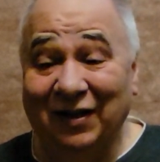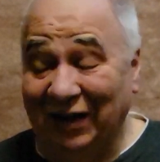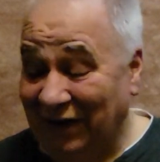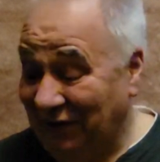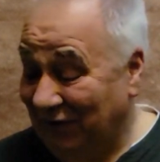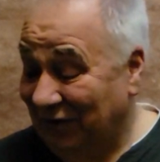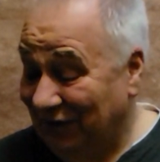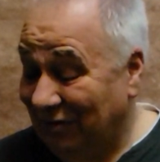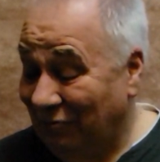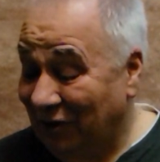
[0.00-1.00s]
and you're going
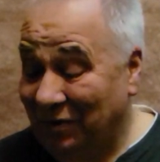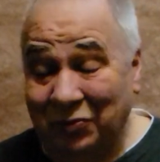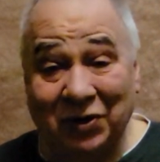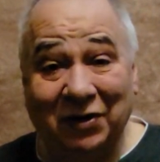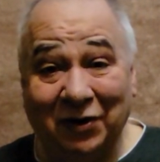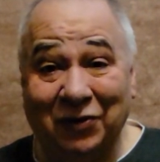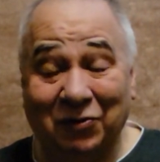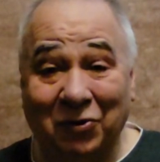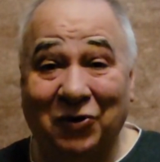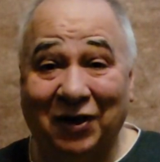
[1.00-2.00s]
to want to put another
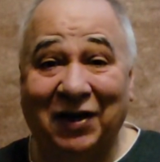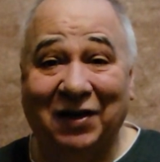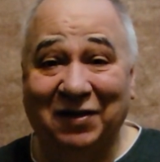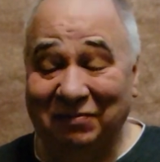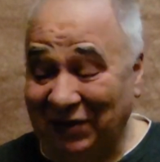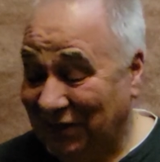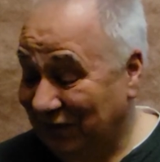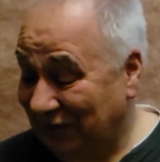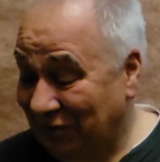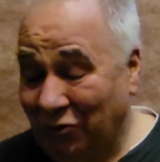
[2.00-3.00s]
roll in it
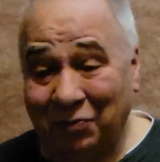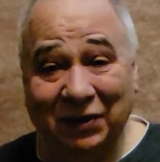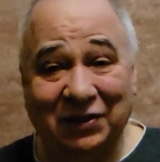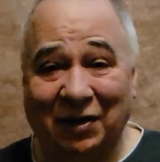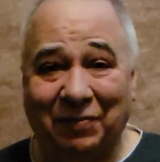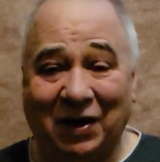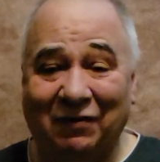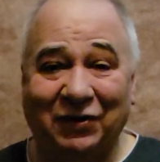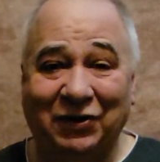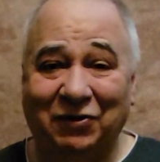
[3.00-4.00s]
because it opens up
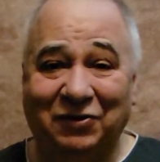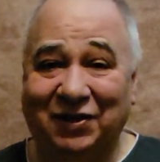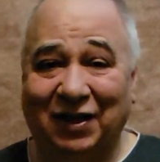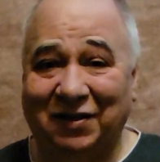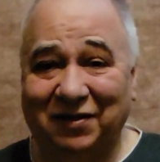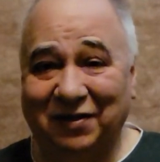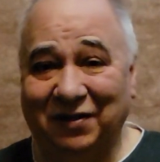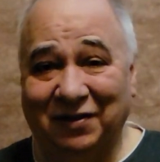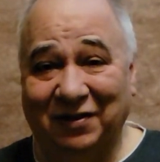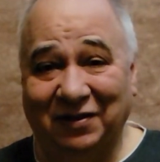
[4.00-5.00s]
avenues that
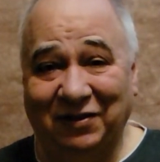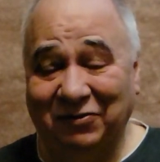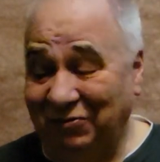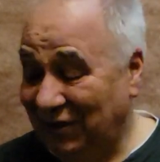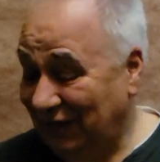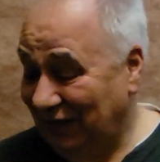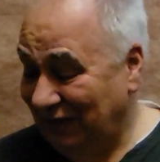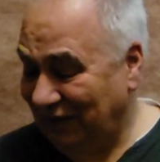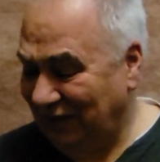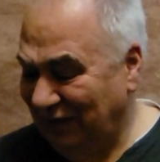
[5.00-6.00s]
you really
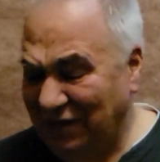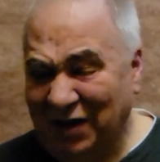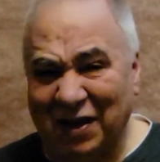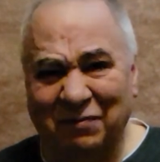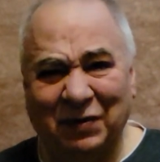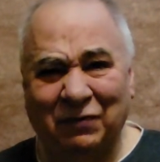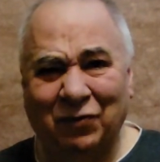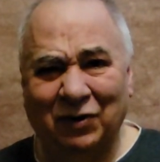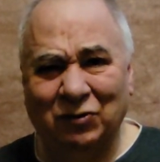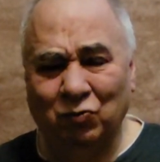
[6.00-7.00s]
didn't have
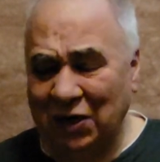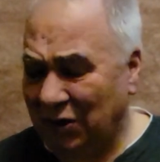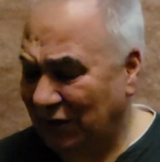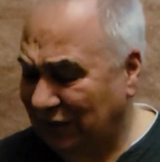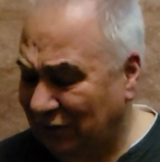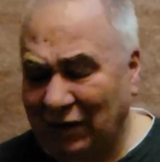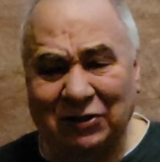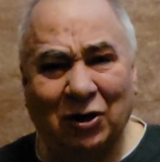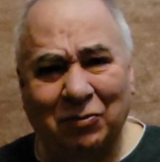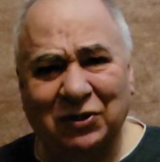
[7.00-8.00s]
before. It's weird.
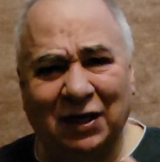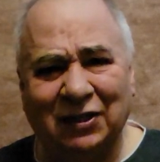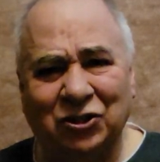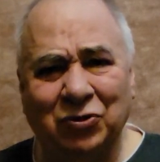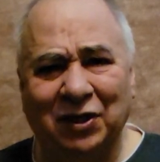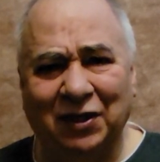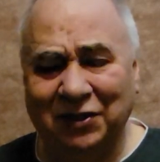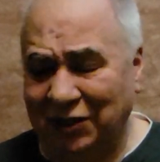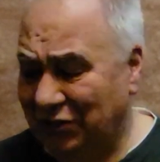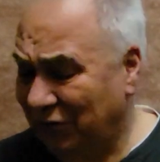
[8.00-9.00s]
It's almost like shooting a
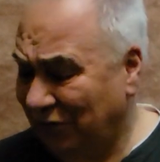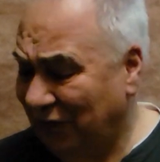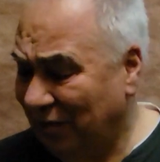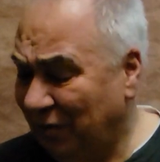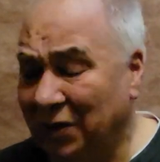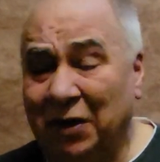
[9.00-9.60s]
digital camera.